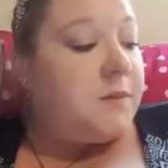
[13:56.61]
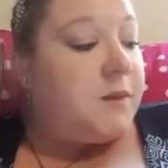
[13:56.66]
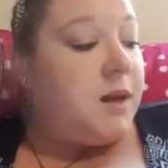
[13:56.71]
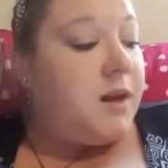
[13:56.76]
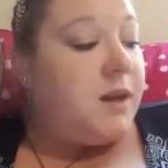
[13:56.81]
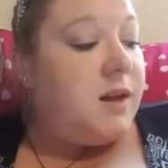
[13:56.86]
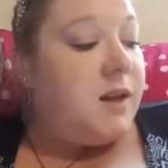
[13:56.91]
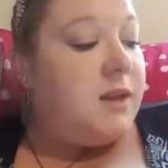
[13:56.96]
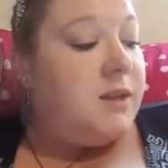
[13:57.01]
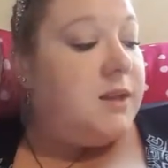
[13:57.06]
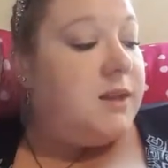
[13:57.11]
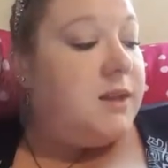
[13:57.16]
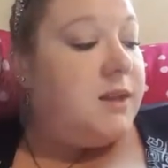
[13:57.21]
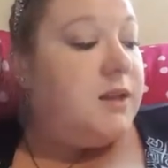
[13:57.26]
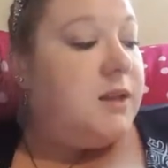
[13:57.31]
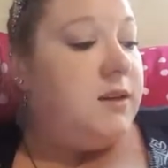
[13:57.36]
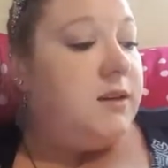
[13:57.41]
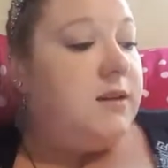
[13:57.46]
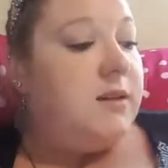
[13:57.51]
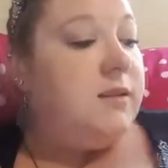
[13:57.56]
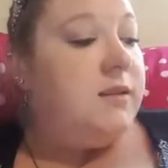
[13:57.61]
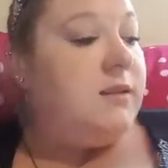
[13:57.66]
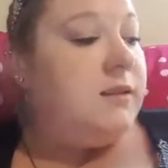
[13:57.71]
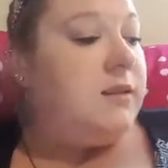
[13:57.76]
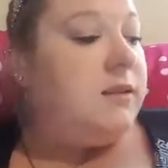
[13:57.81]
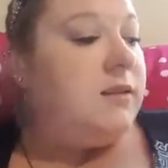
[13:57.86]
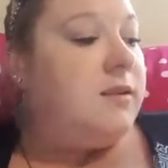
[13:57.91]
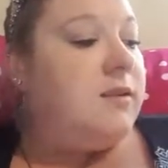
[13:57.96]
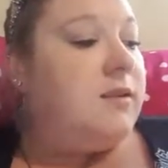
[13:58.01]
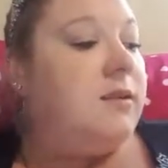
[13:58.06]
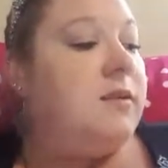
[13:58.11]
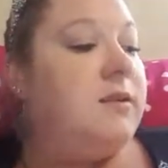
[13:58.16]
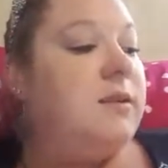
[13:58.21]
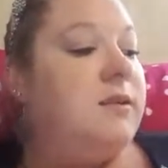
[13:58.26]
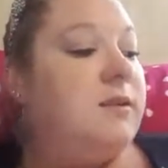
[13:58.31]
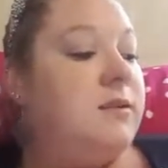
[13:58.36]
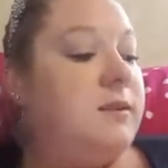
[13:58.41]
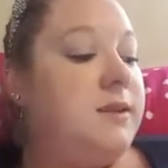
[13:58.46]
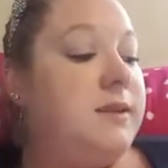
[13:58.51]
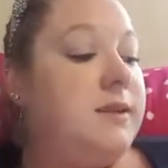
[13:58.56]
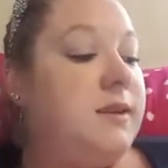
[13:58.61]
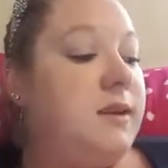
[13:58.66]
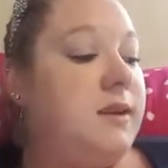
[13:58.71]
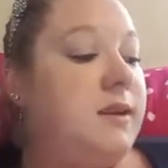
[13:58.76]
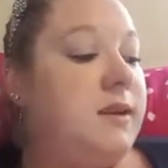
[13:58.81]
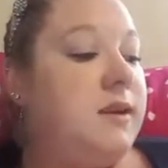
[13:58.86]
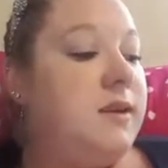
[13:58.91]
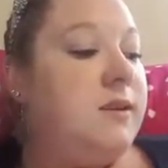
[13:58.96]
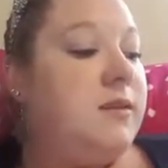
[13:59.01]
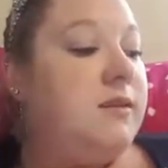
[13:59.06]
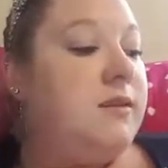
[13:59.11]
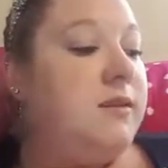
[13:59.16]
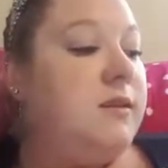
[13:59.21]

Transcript: I think, let me see here.